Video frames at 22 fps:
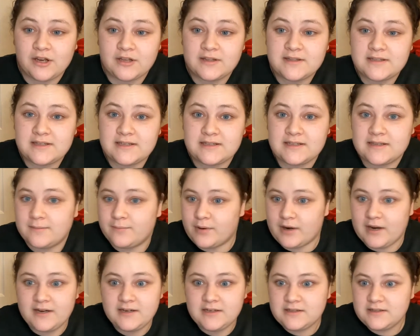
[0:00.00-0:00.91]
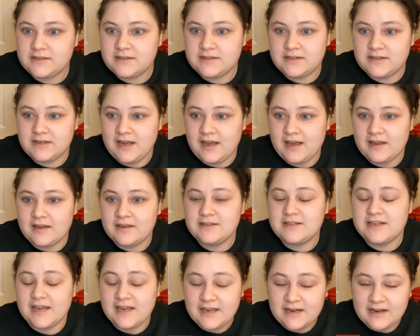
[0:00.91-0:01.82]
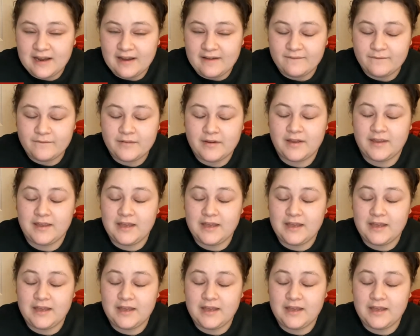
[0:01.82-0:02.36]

a good season, Brandon Tanev,